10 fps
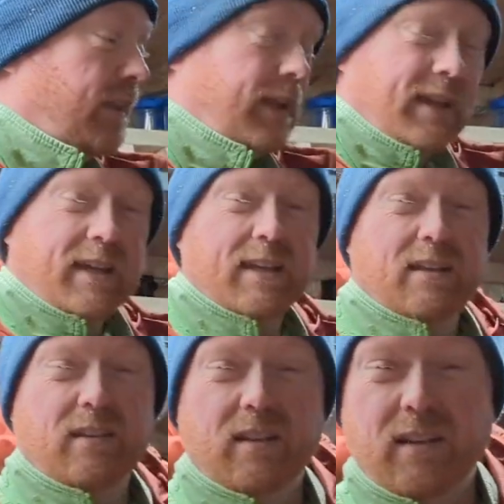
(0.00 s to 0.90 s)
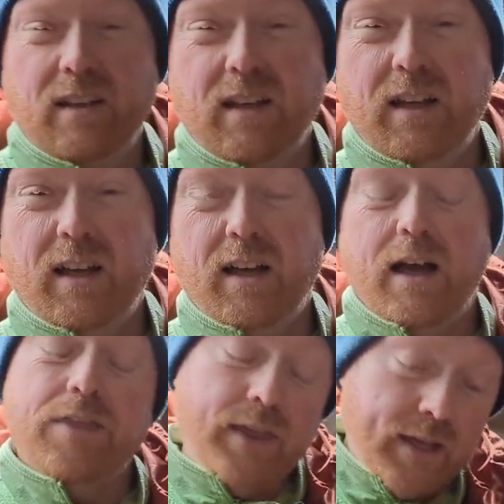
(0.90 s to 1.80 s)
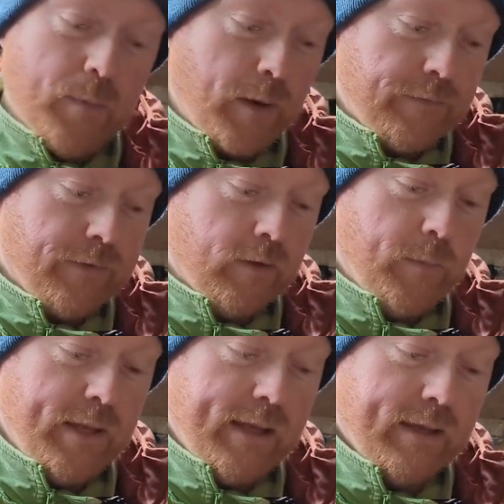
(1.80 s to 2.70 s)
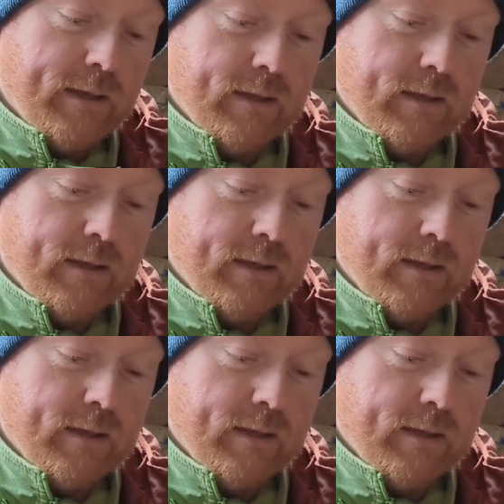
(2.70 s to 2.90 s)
think. I think about filming it,